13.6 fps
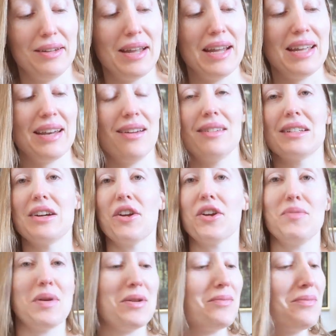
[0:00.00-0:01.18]
hanging out and
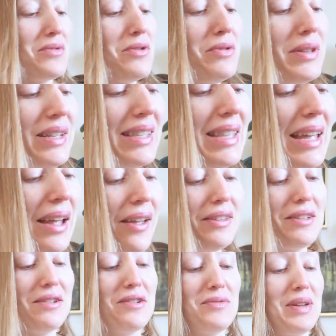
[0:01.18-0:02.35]
talking about useless
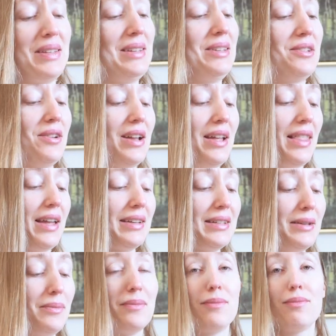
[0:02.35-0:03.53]
things. My sister and I like
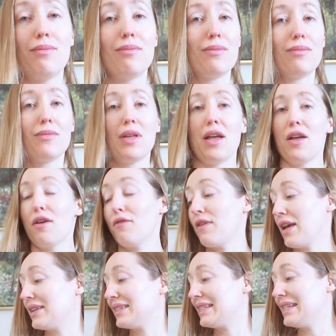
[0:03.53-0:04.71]
to
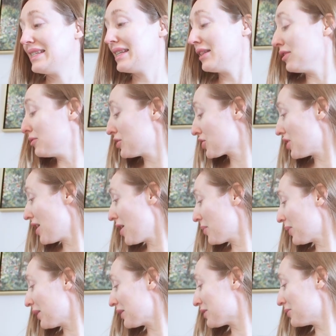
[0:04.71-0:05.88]
fantasy Zillow
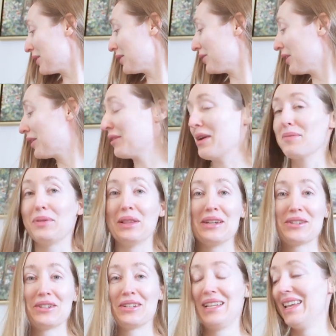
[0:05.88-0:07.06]
shop. It's one of our great
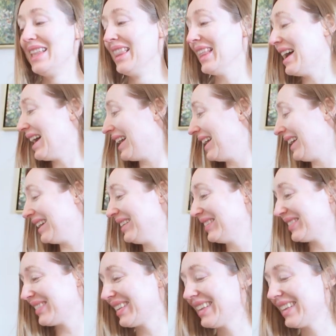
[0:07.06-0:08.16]
pleasures in life.